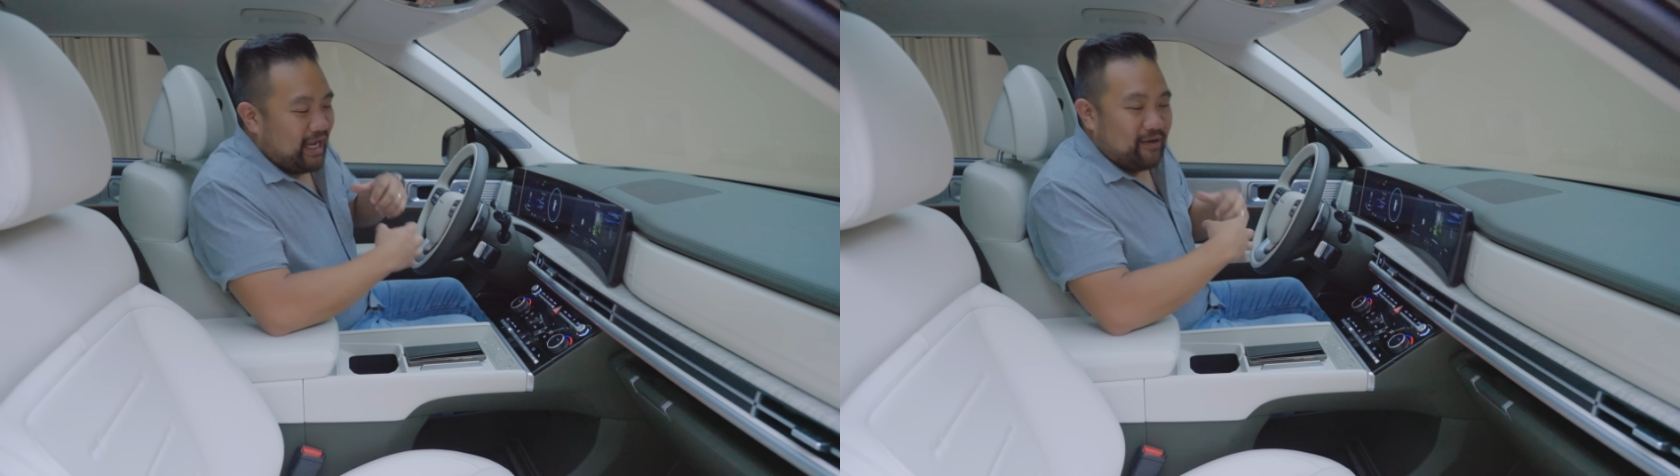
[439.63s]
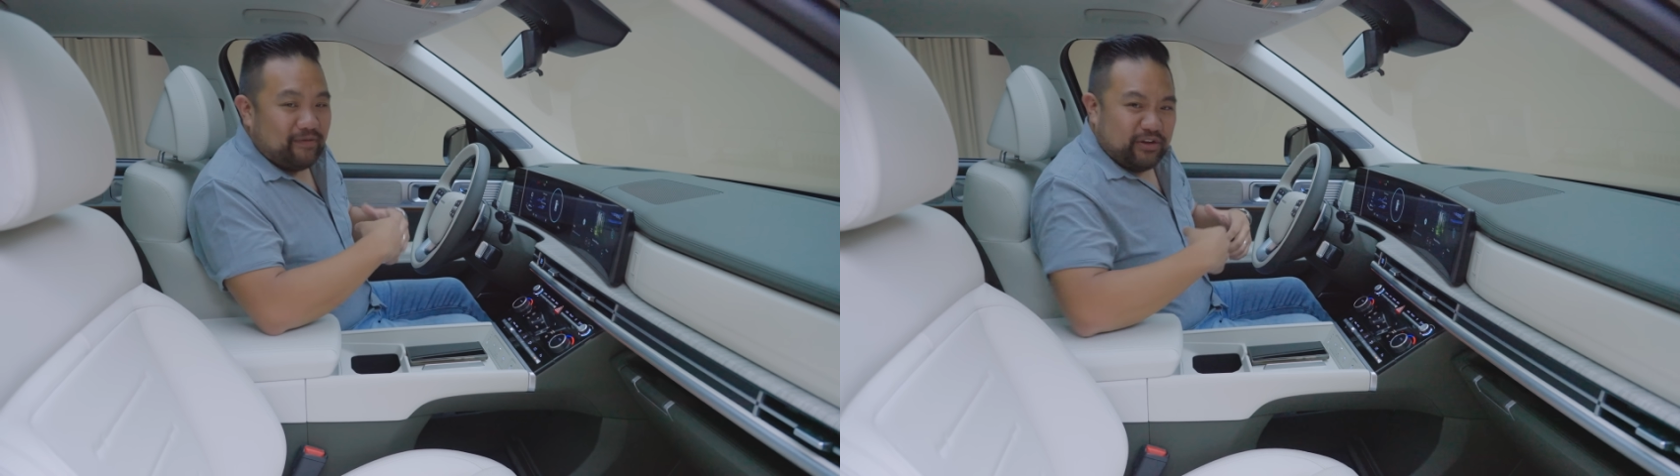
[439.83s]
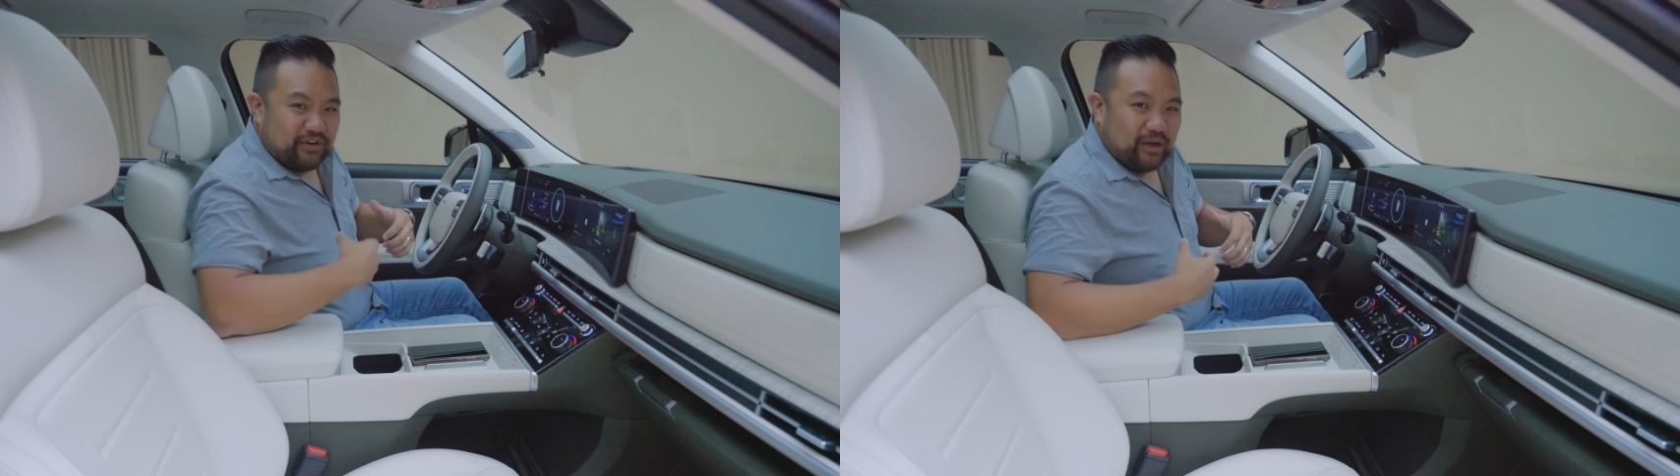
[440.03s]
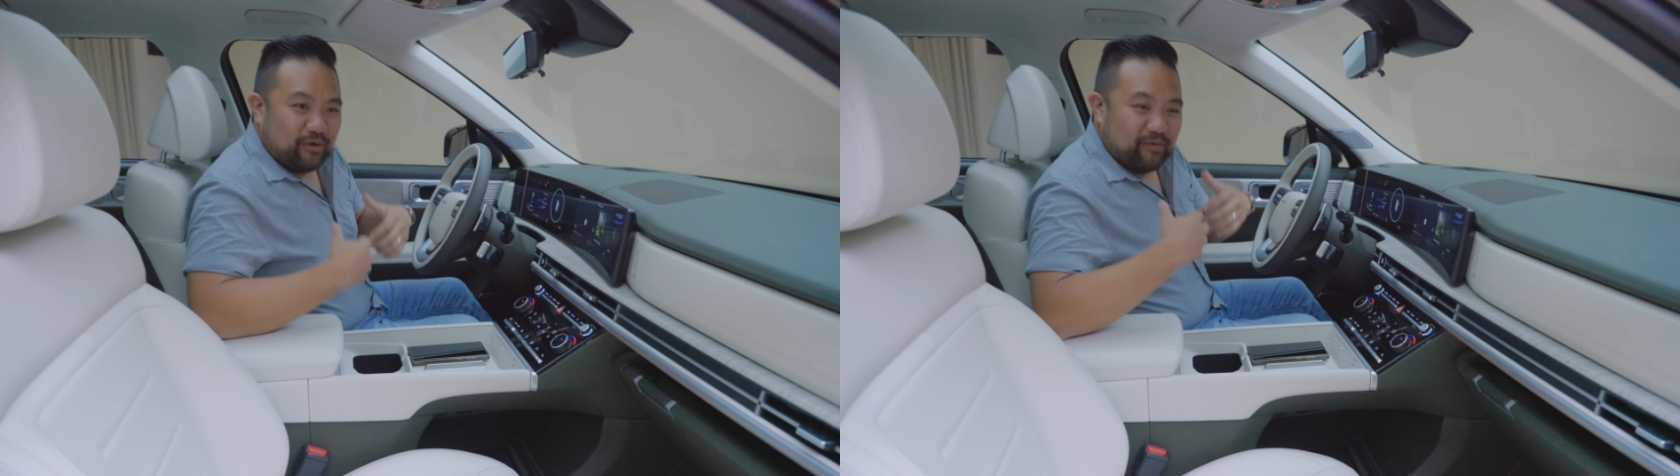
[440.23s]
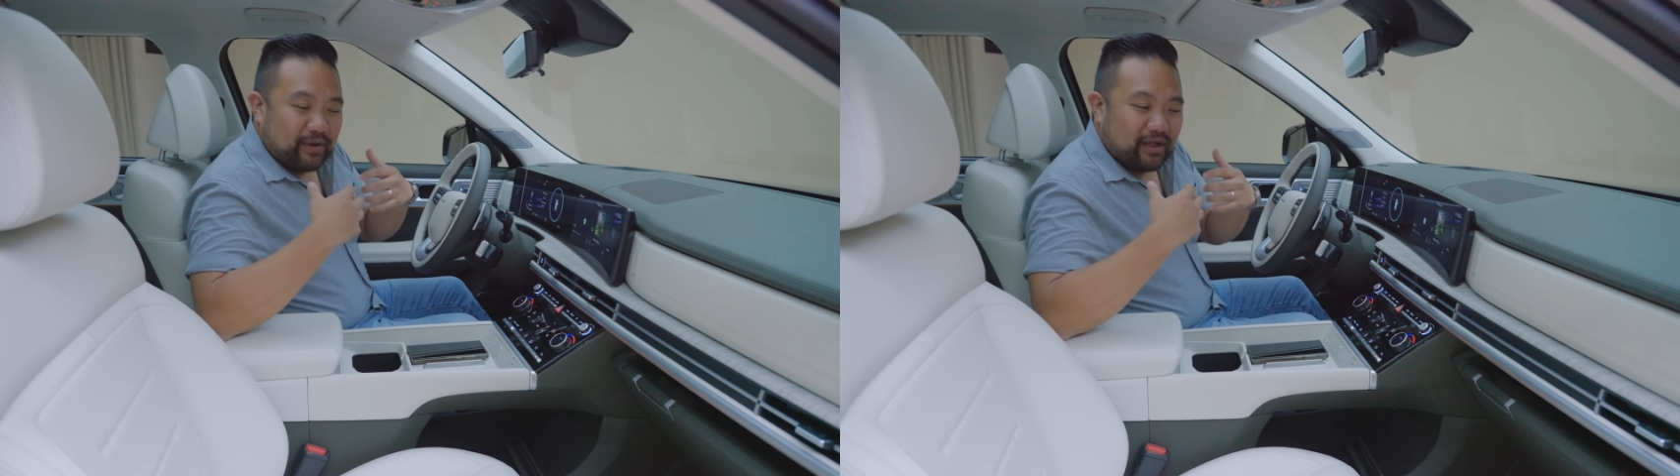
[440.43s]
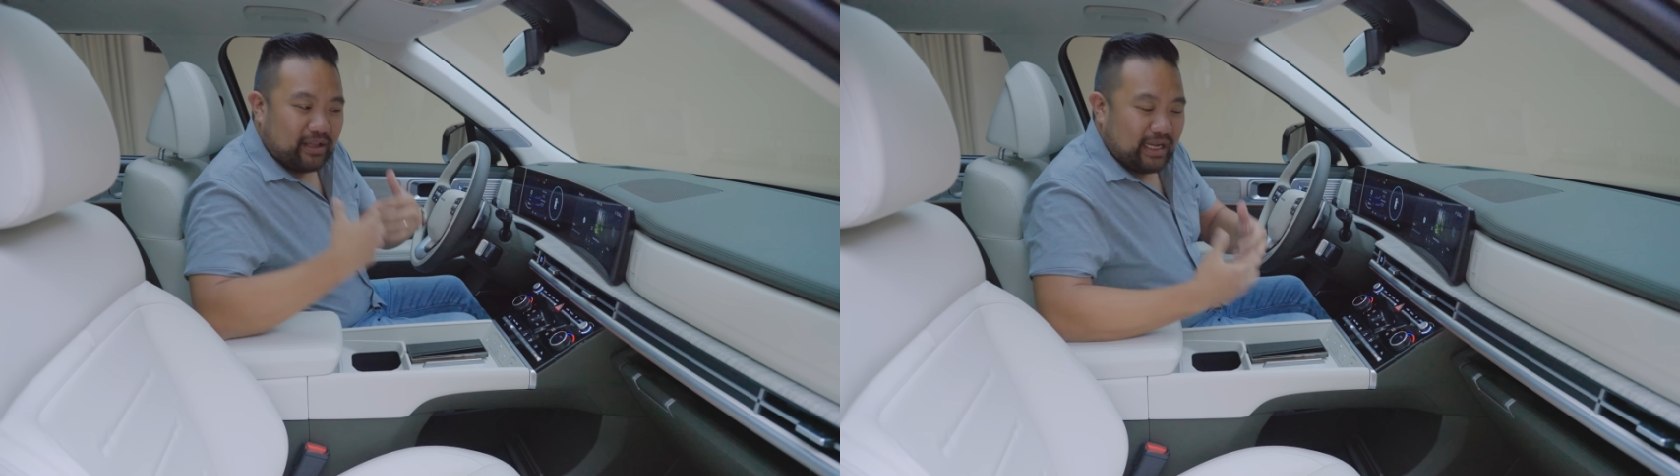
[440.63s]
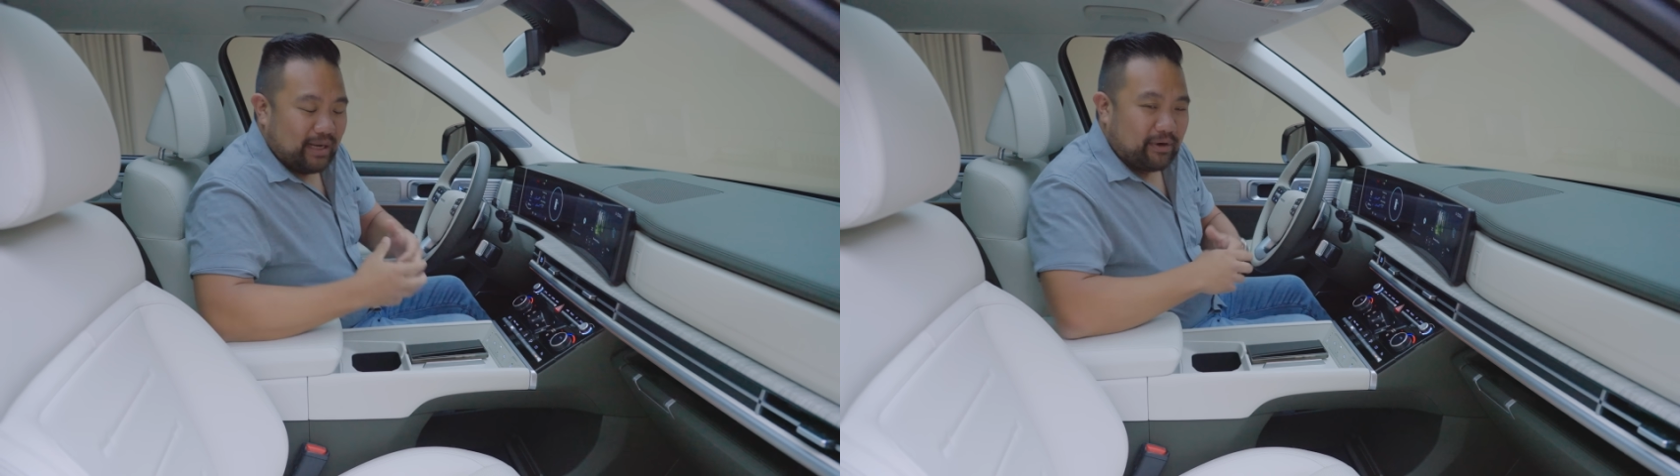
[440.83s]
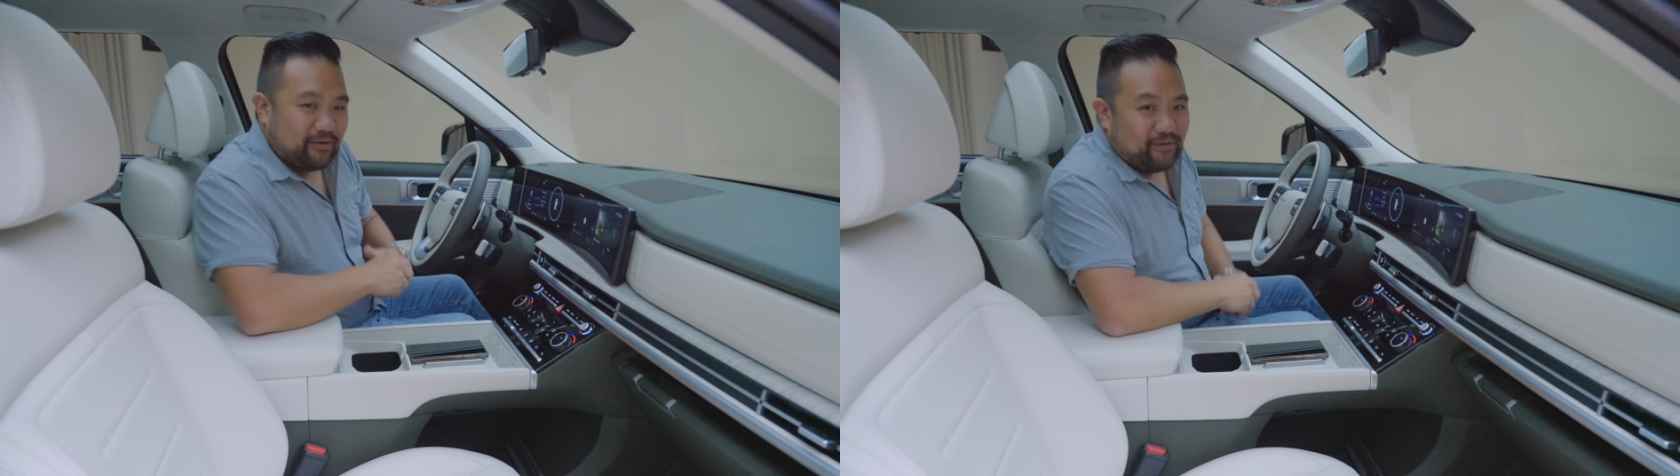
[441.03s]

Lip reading: a feature that we've been clamoring